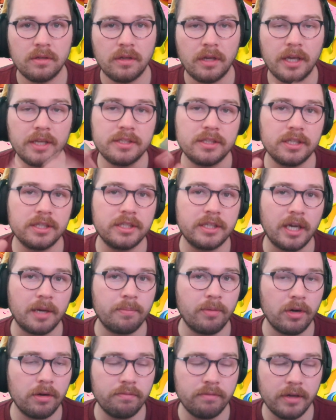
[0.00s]
Is this deck
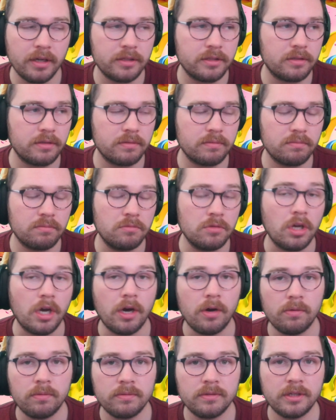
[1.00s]
perfect?
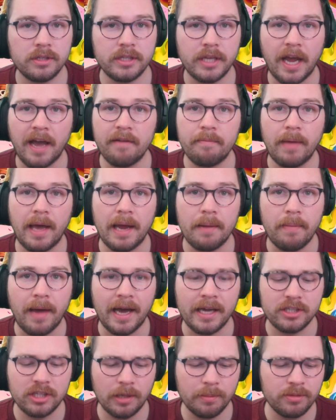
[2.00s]
No. Does it have bad
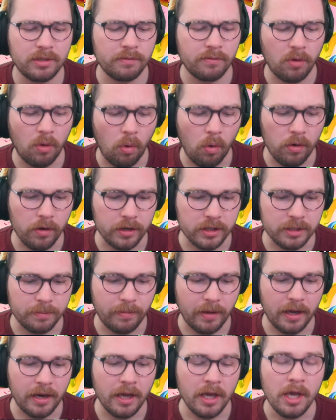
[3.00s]
matchups? Of course,
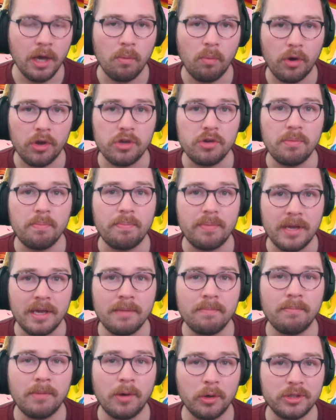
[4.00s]
but will you
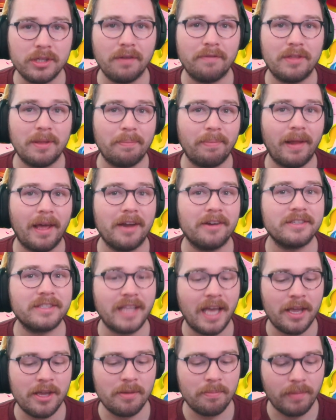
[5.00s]
beat most of the players
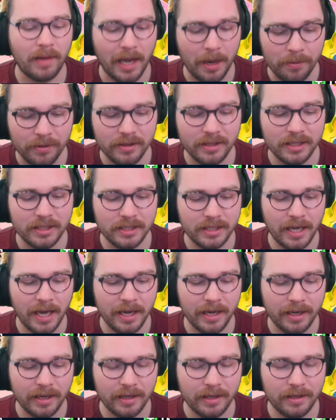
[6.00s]
that you play with this
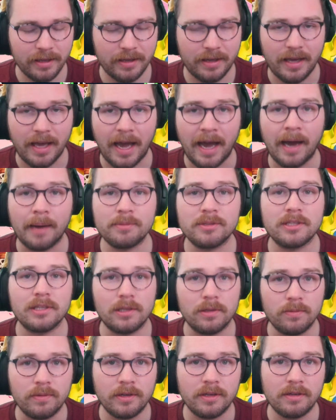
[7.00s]
deck?
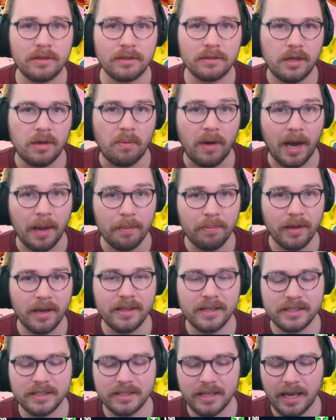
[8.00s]
Absolutely. When I play
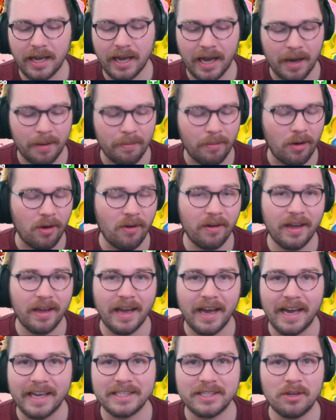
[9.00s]
this deck, I'm all
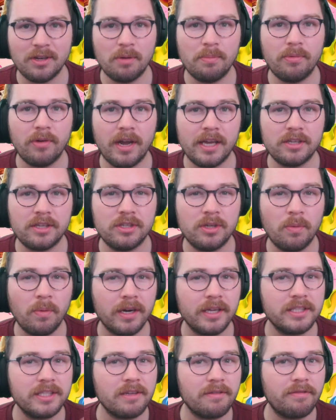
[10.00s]
gas, no breaks. You
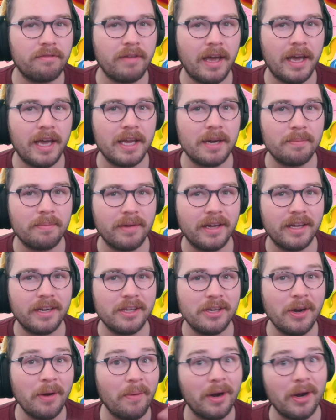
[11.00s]
want to defend, but
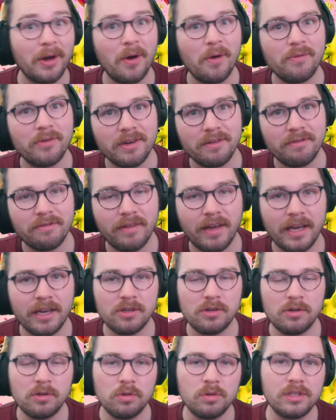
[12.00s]
you don't want to
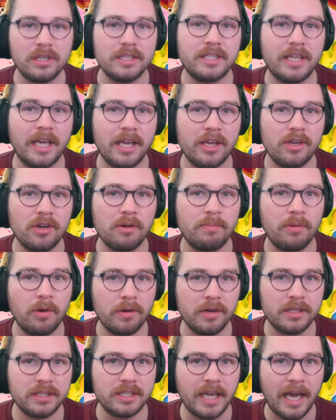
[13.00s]
over-defend. You usually take your
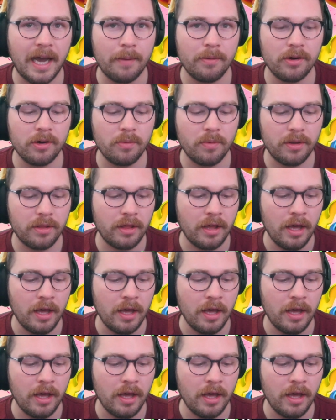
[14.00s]
opponent's tower with